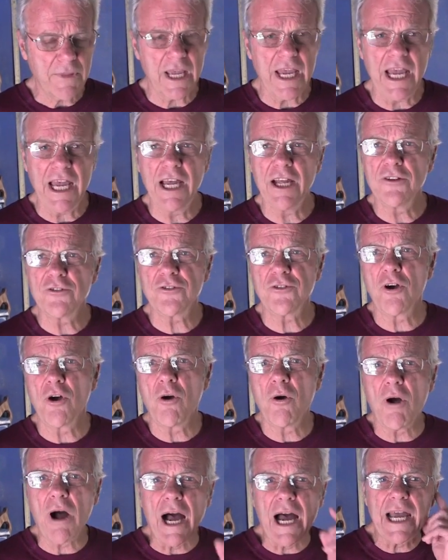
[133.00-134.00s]
And
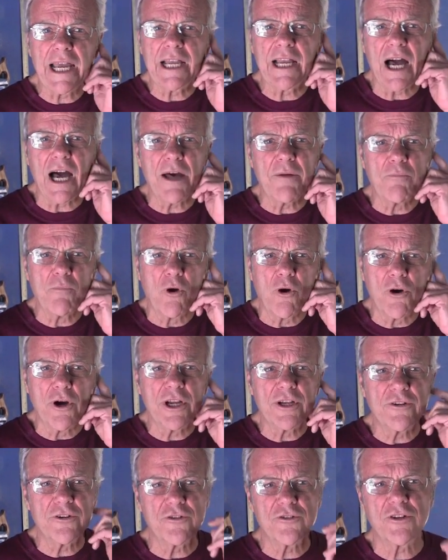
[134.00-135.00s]
so I got more
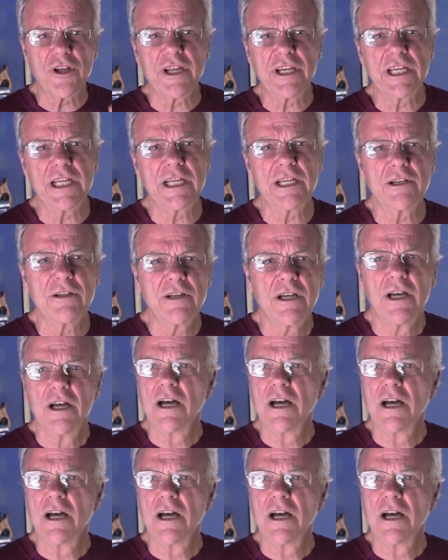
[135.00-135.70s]
into studying